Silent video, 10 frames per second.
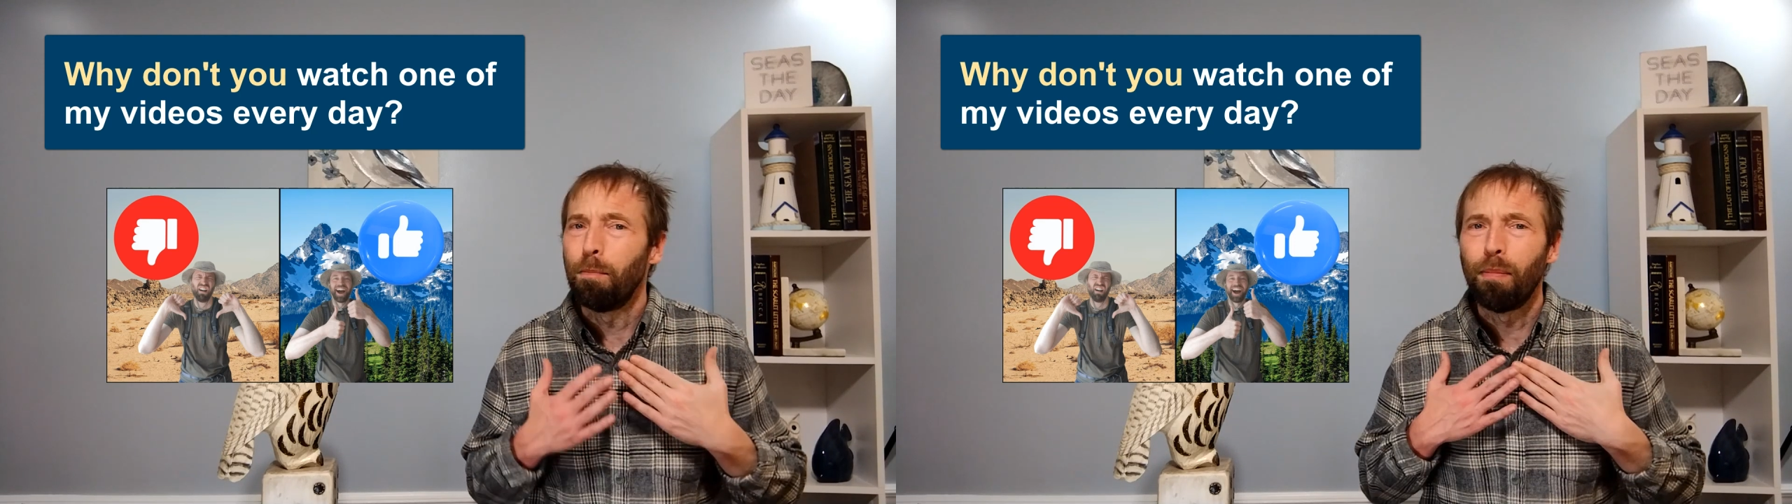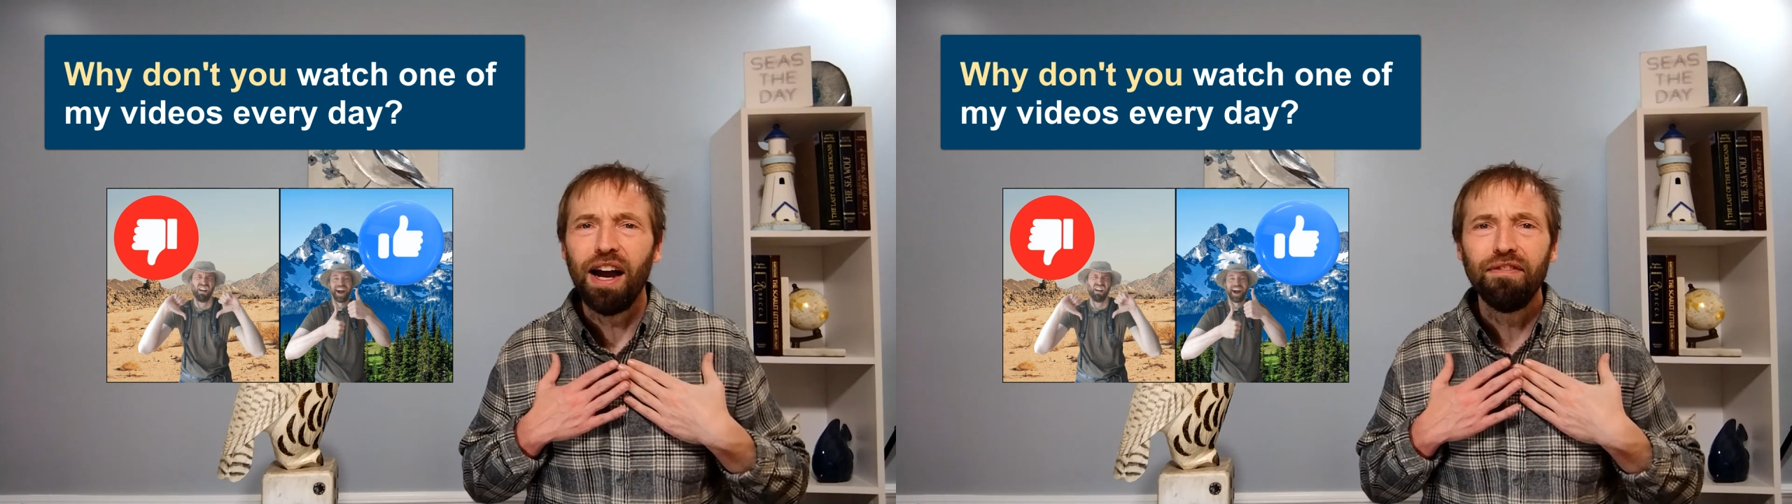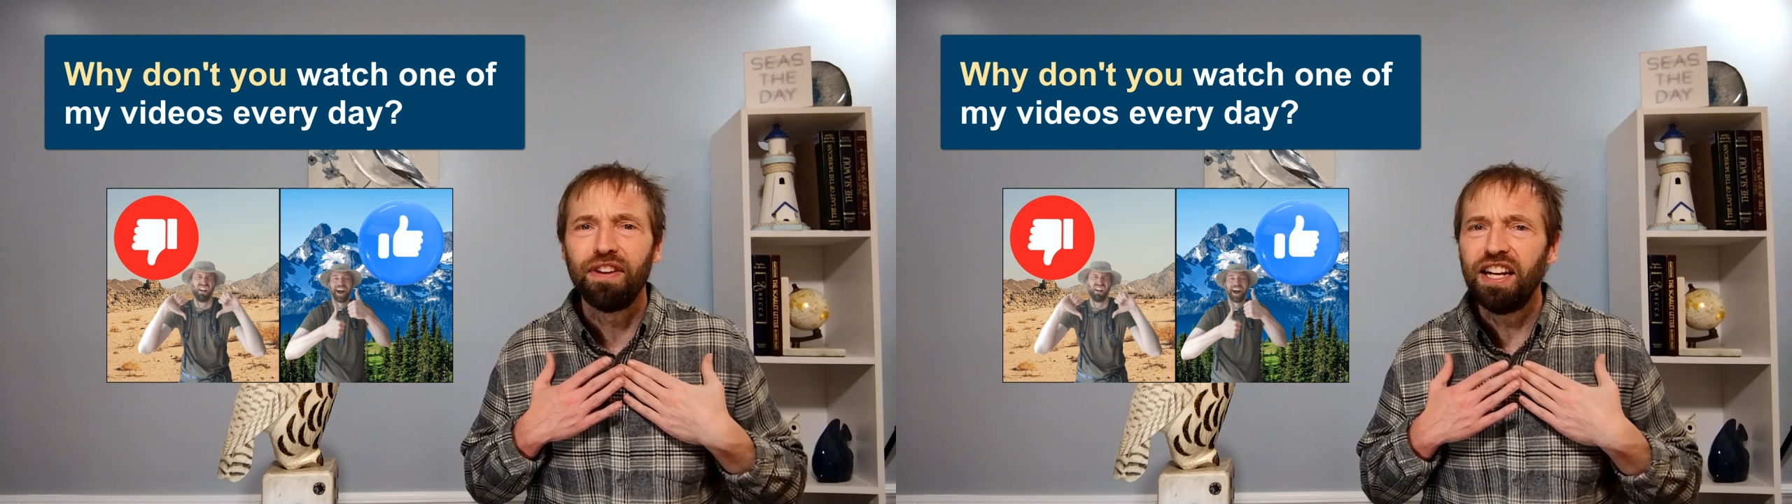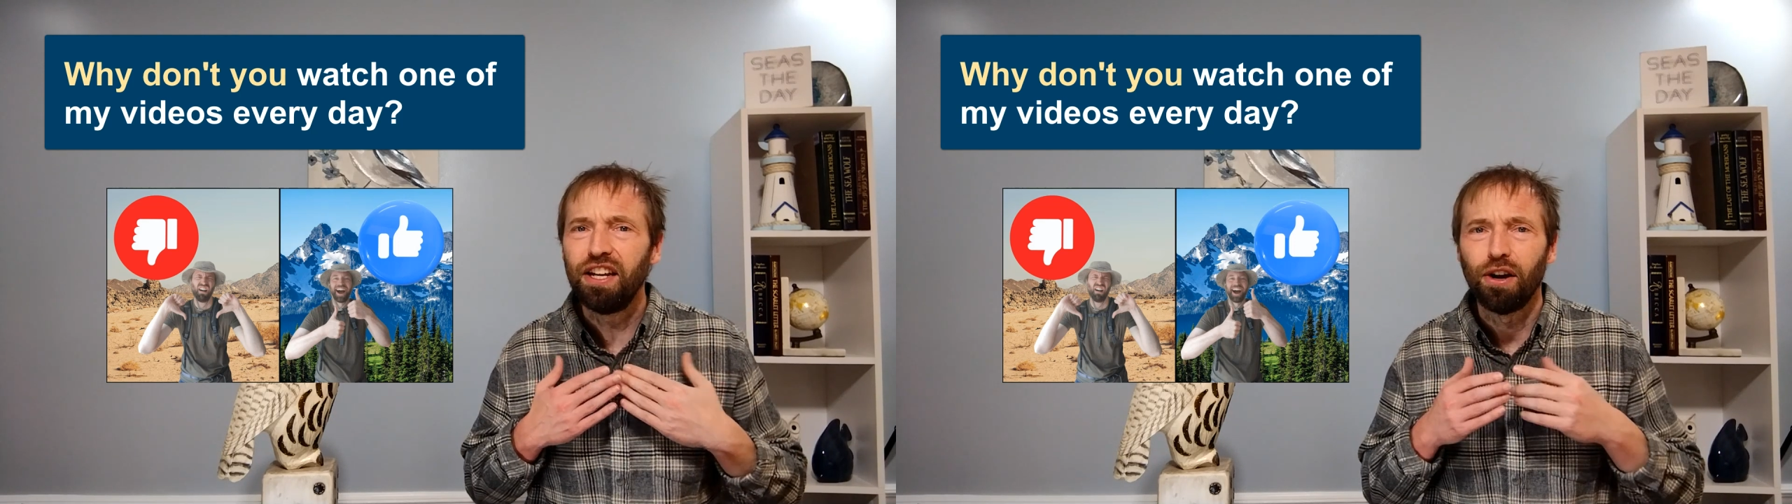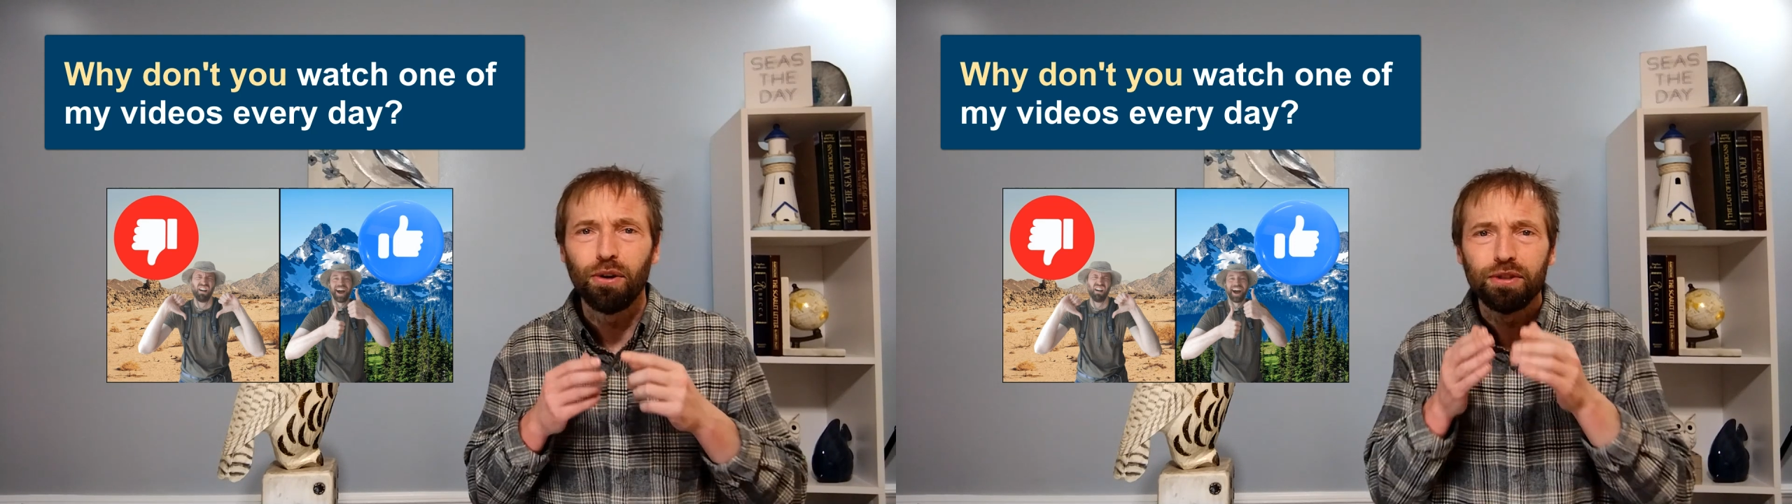My
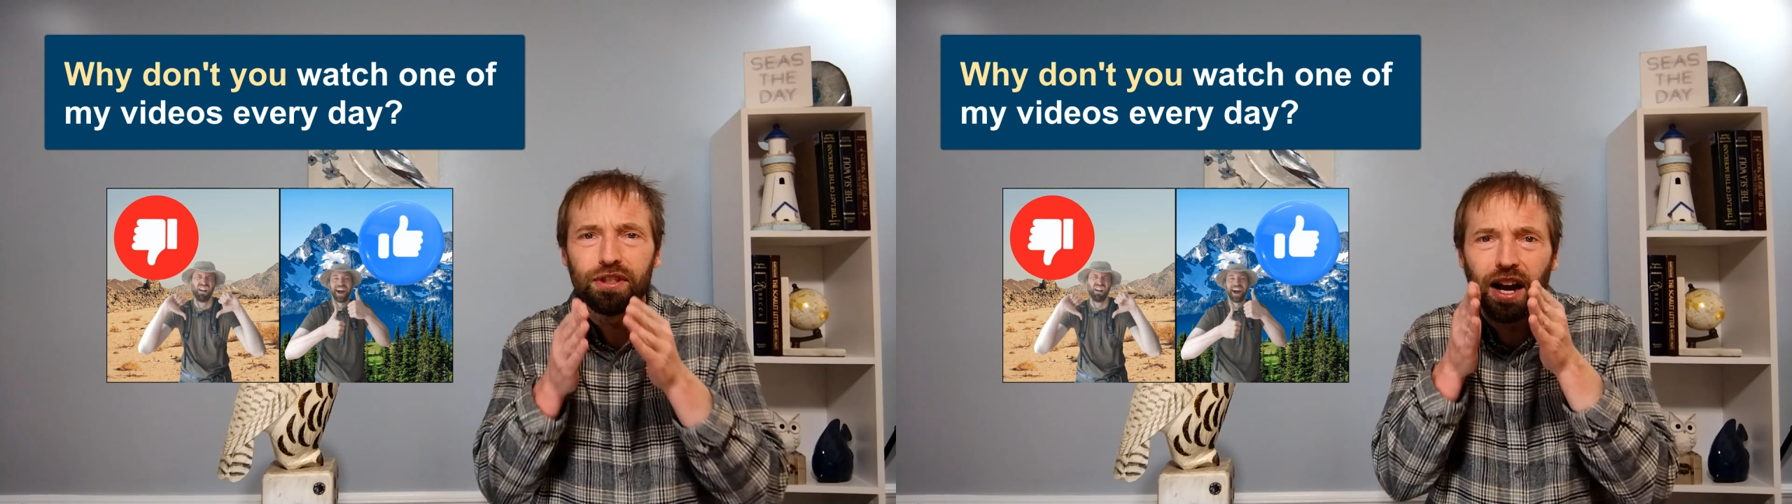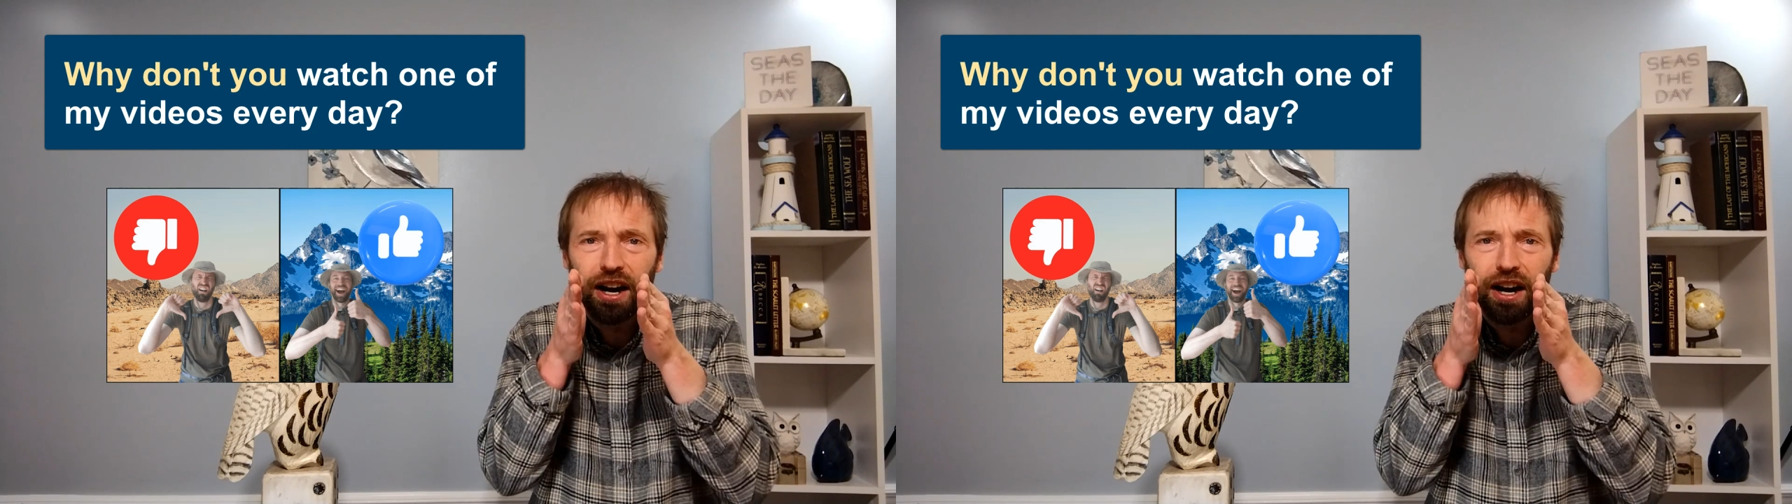videos